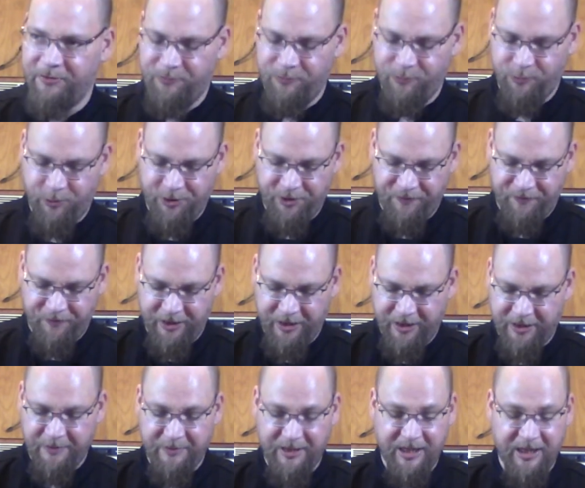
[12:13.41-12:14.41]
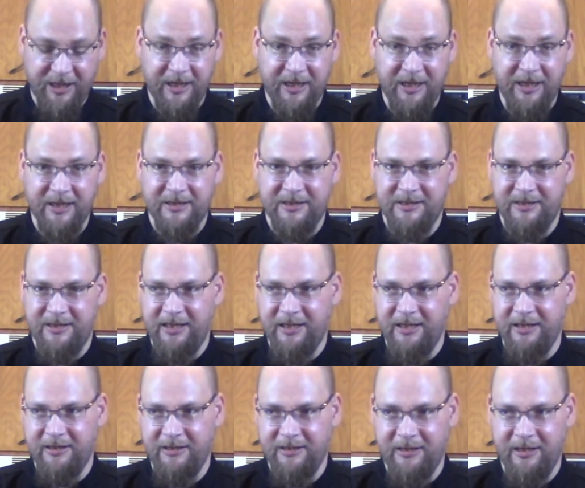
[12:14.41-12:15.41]
Wonderful, and I mean, and it's
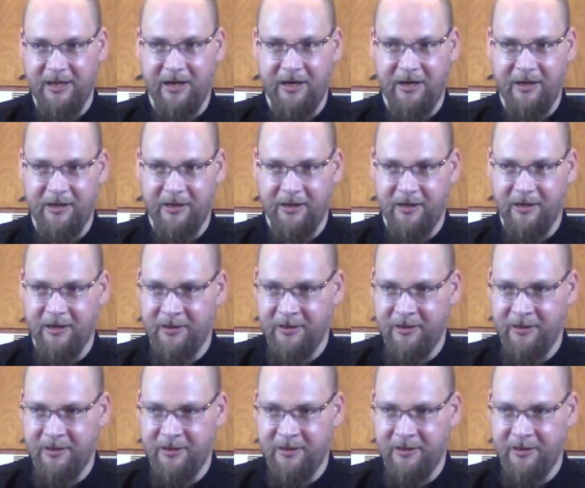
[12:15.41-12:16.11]
in the air.